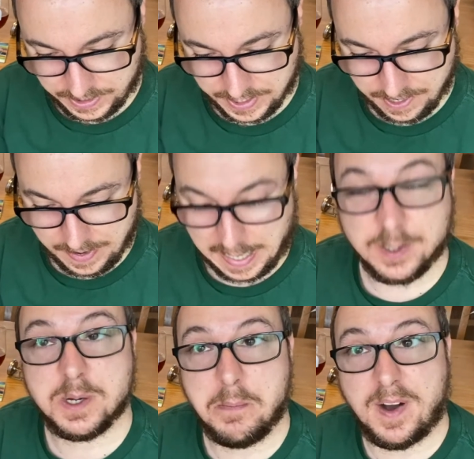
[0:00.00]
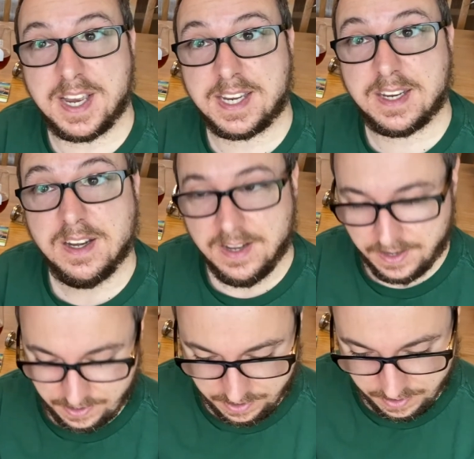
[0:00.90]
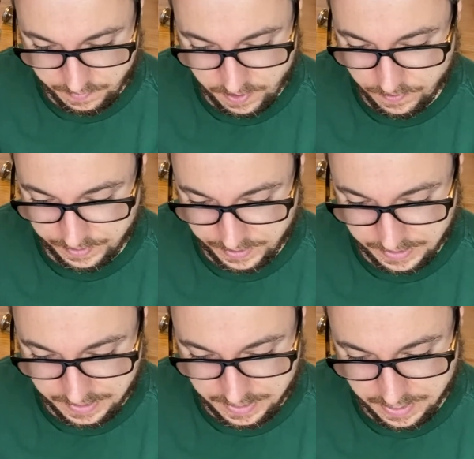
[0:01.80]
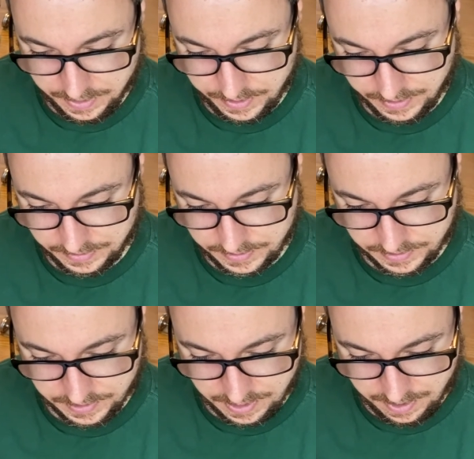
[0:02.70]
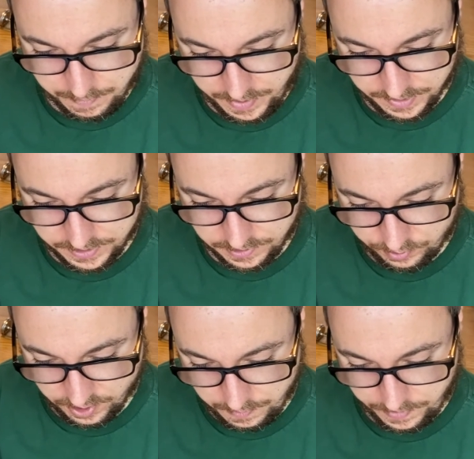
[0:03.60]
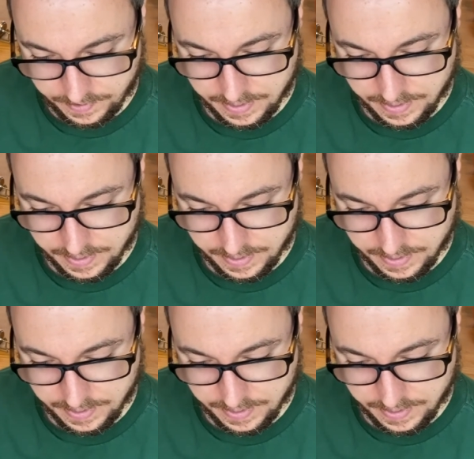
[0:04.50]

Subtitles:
shout out to Mike on the Knights Pinter group.